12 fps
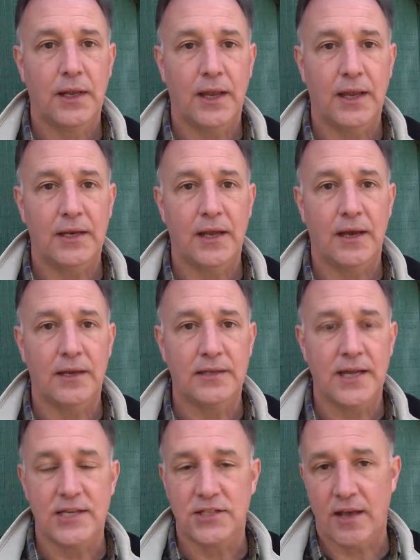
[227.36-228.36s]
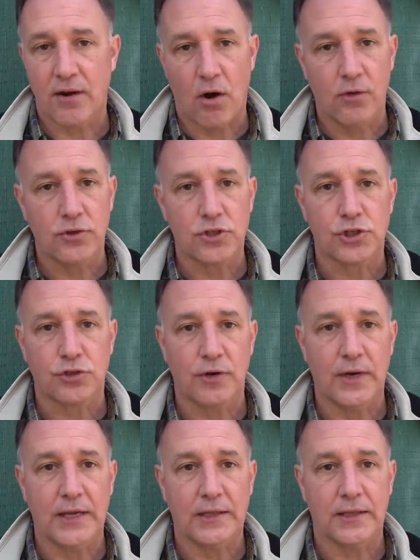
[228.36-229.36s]
And it takes out all your
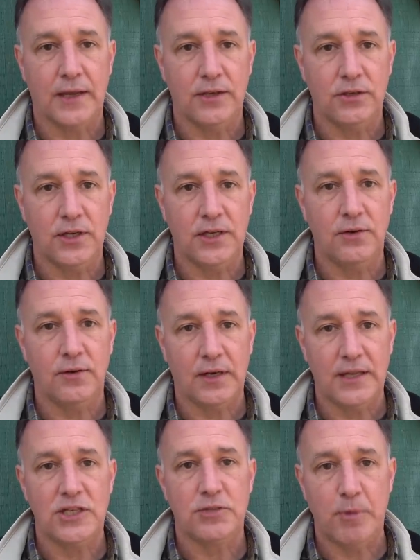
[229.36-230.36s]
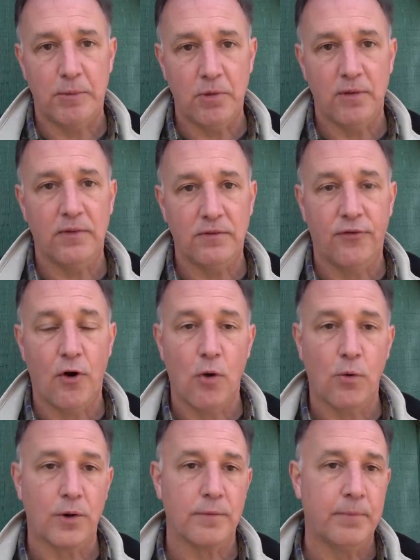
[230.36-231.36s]
strength, and you need to at least be moving
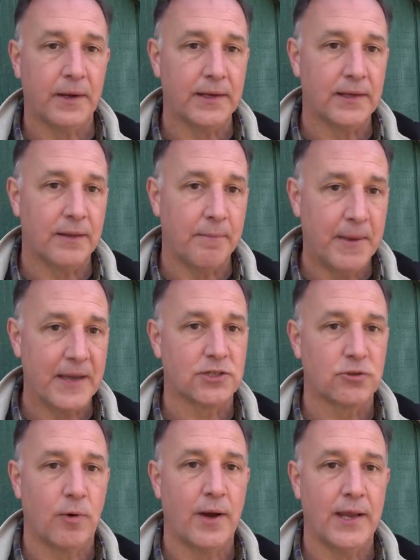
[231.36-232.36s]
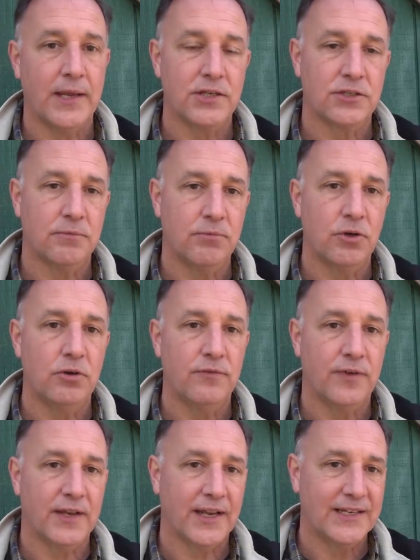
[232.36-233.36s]
forward. But the best way is to
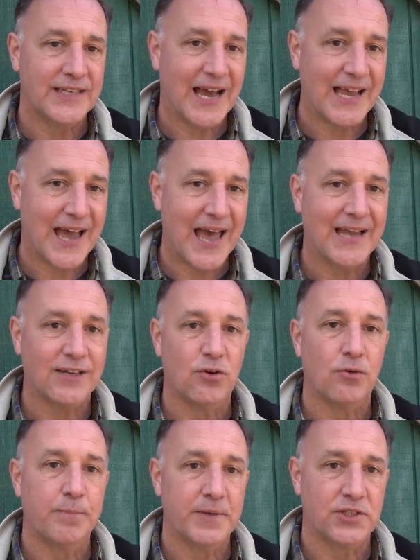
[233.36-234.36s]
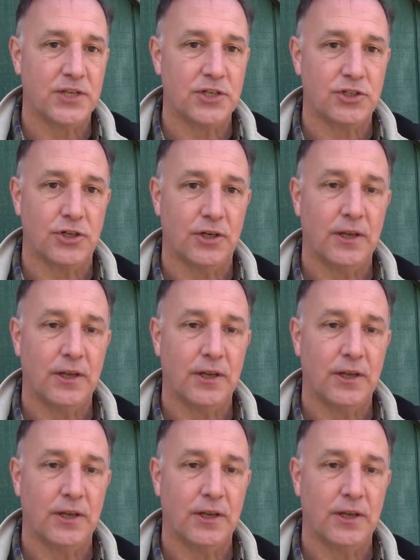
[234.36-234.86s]
move in a diagonal position.